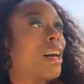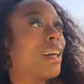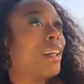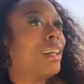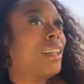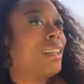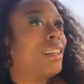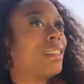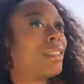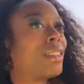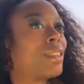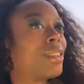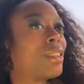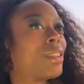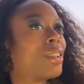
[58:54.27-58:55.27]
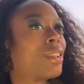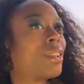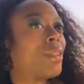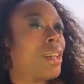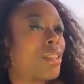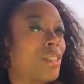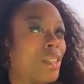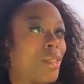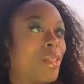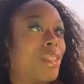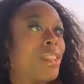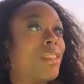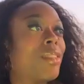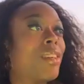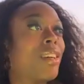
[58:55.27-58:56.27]
I
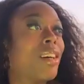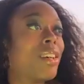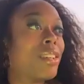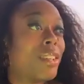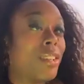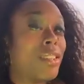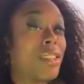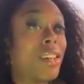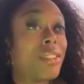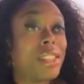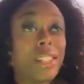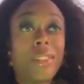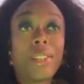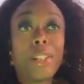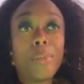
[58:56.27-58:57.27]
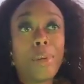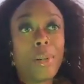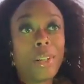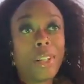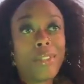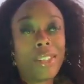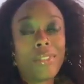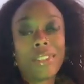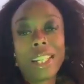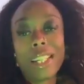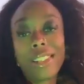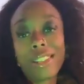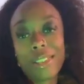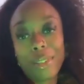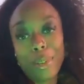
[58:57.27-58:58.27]
question others' ulterior motives if
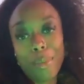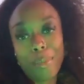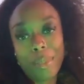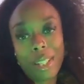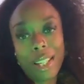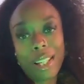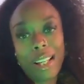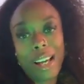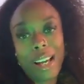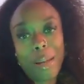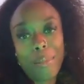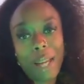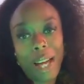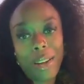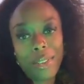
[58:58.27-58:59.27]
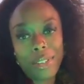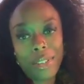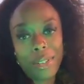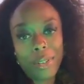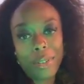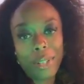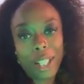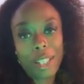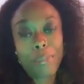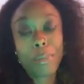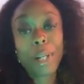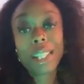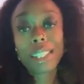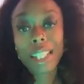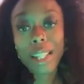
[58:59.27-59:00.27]
they assume that I'm out to
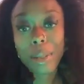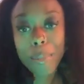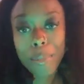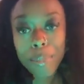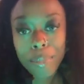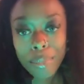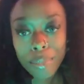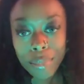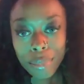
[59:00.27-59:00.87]
exploit them.